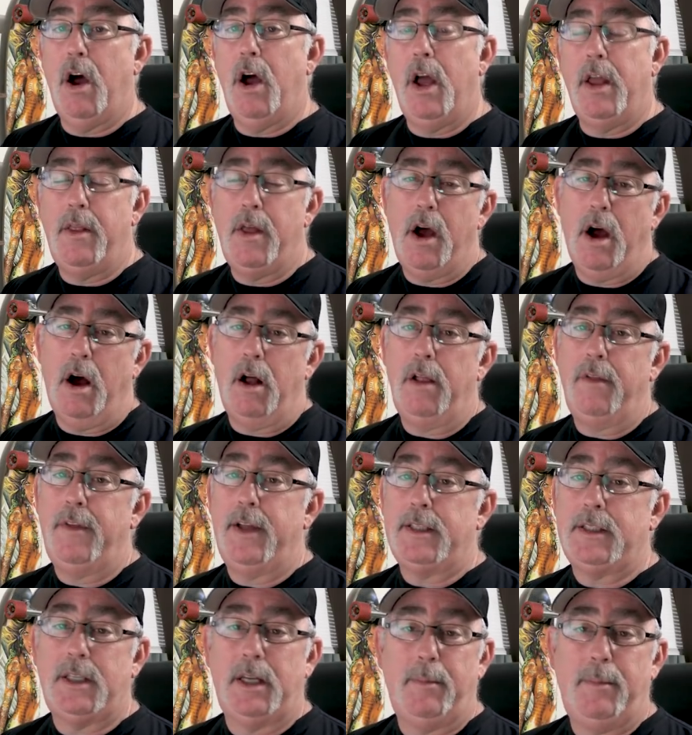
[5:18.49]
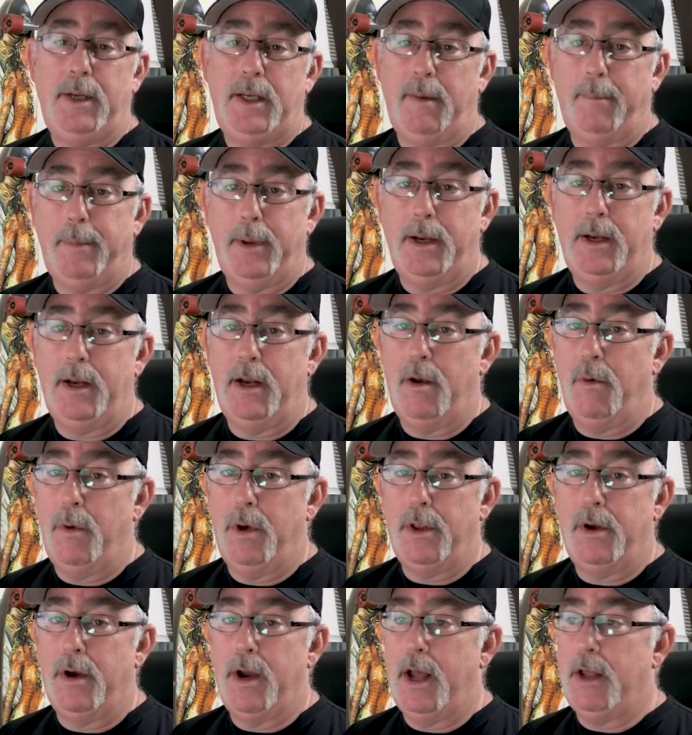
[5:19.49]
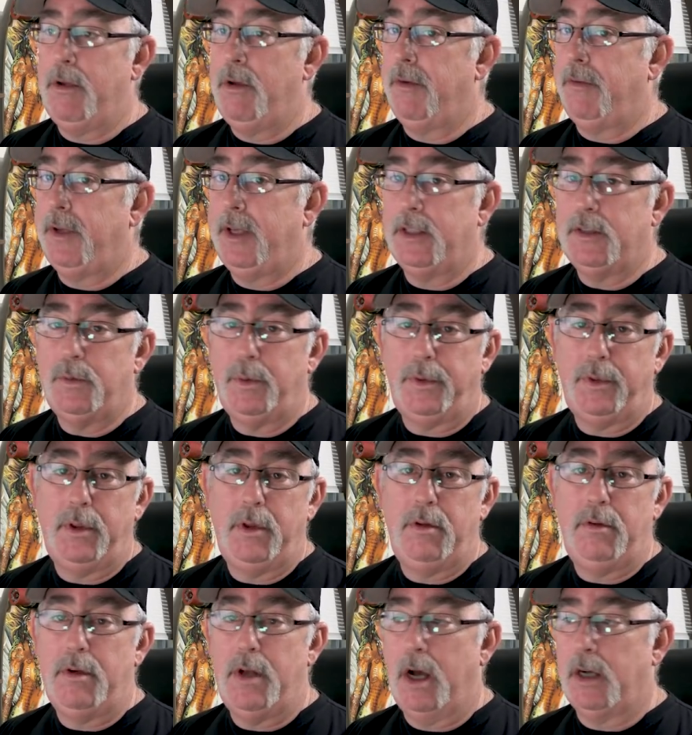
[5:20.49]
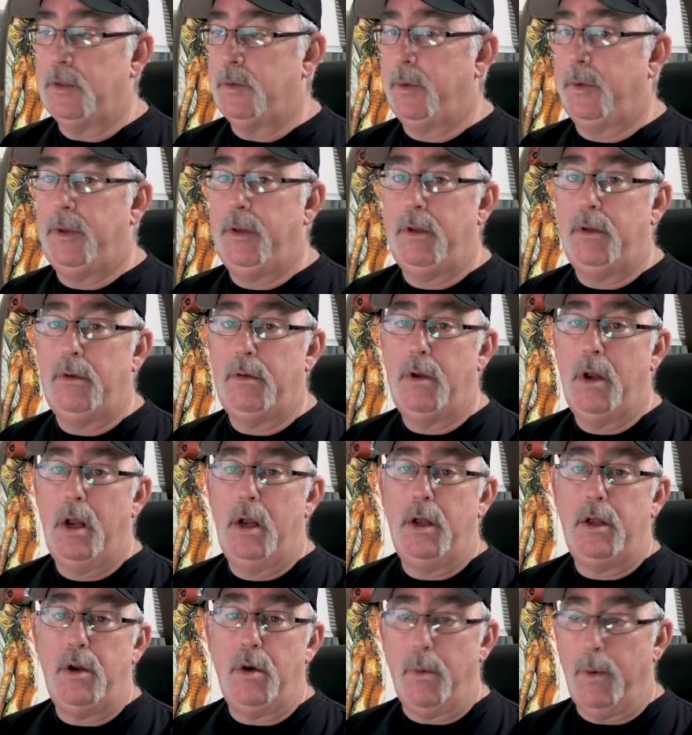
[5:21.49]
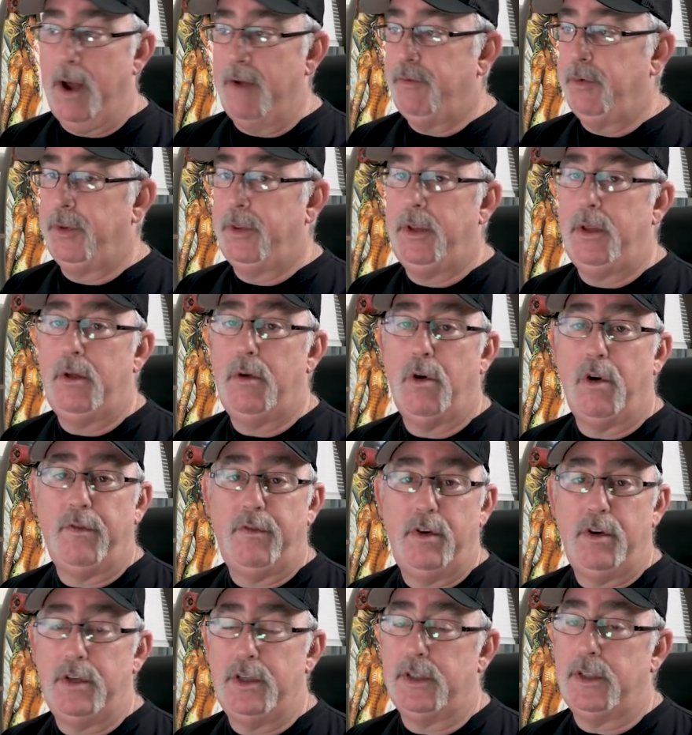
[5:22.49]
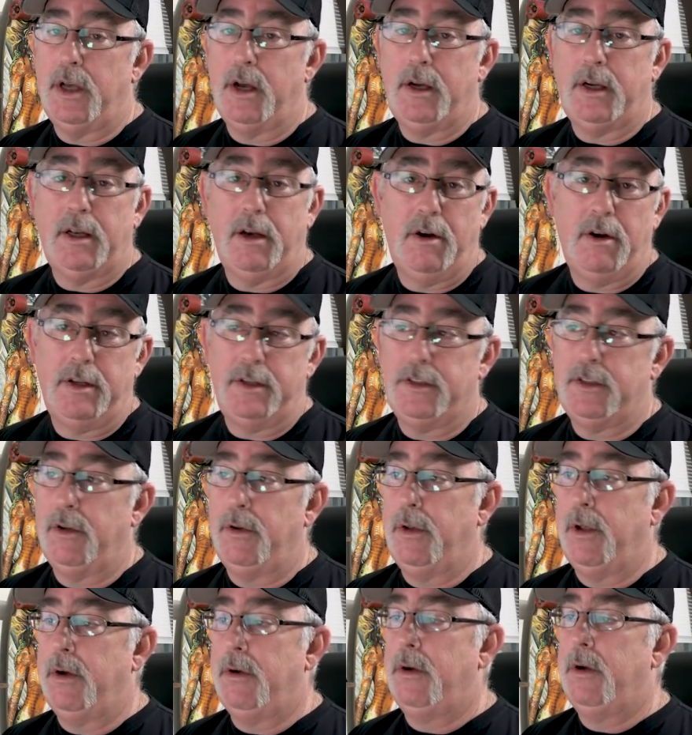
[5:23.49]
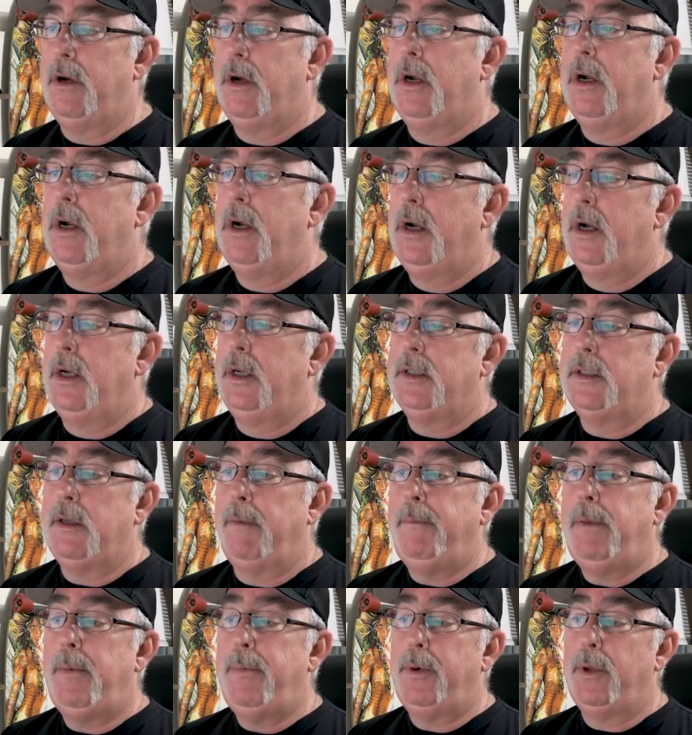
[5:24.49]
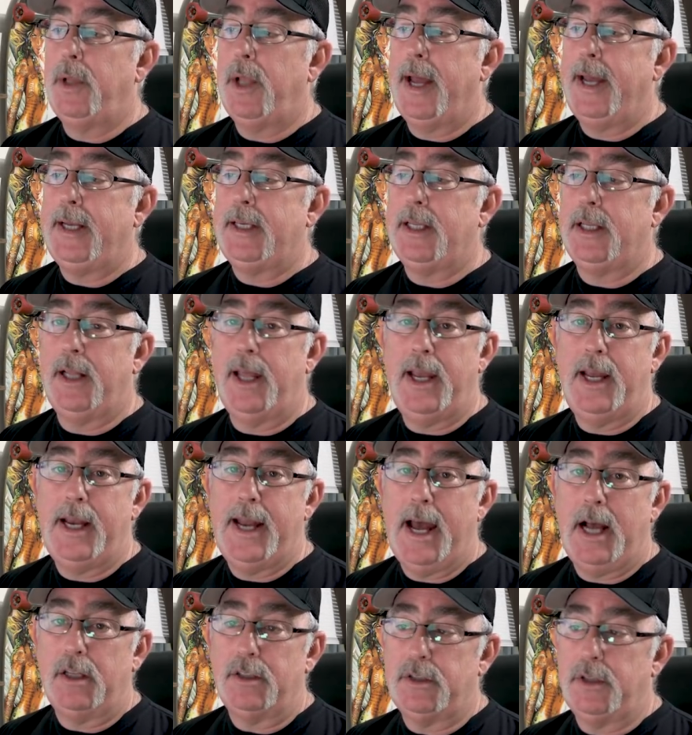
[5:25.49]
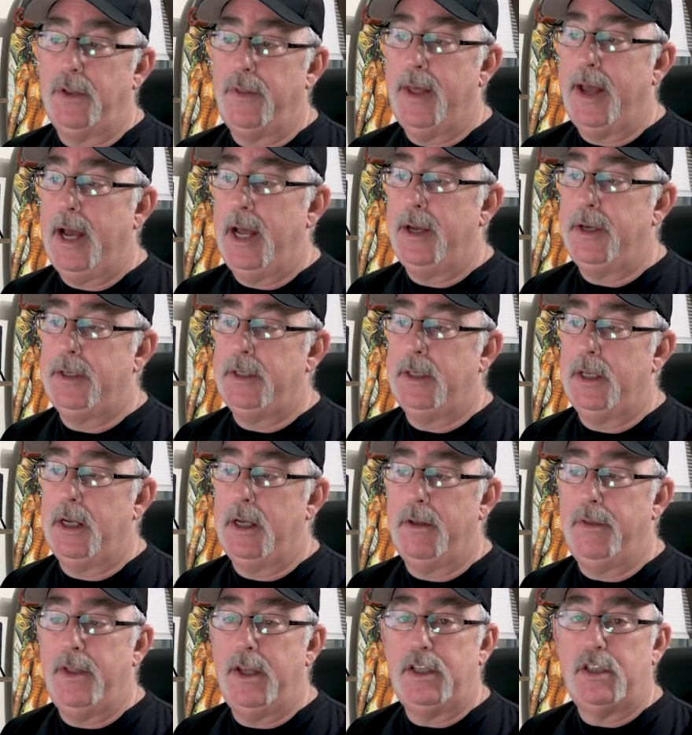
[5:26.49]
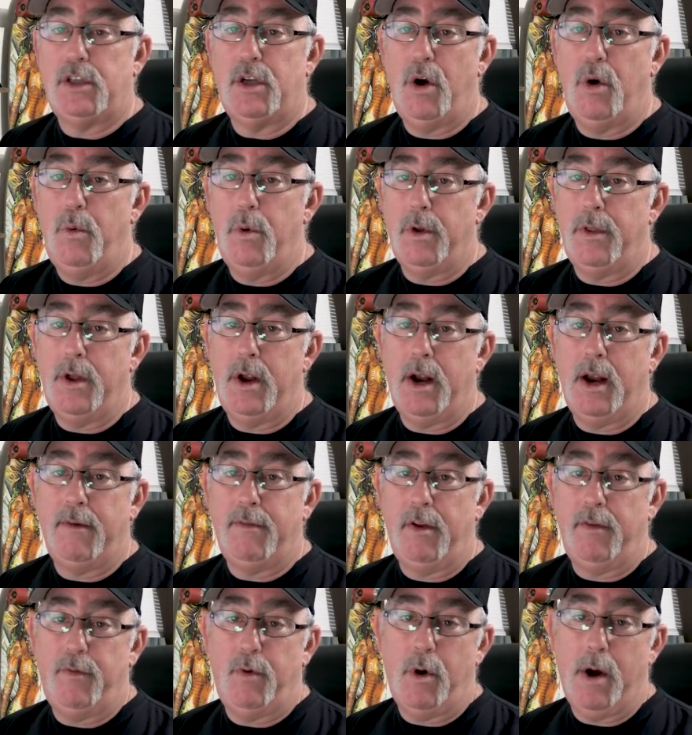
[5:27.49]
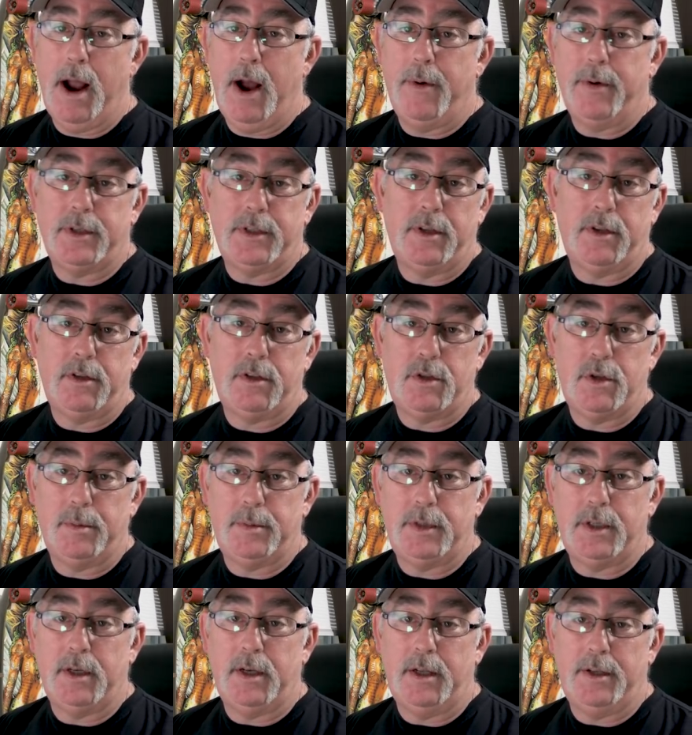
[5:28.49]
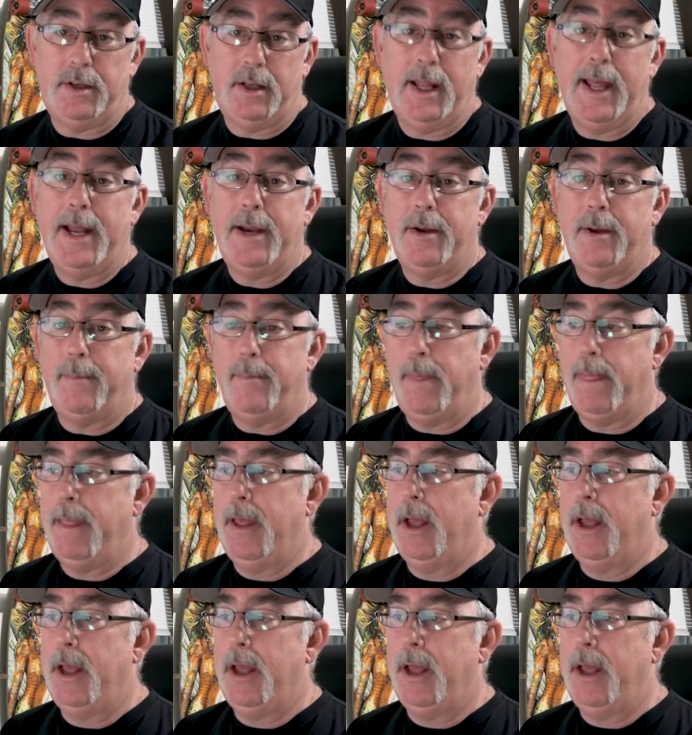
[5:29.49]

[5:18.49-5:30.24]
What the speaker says: And all of that's going to be dependent on whether or not you have kids with you, dogs with you, your wife with you, or if you're just hunking it solo. Some people like to lay it out so that they show where every 4 hours of their trip's going to land them.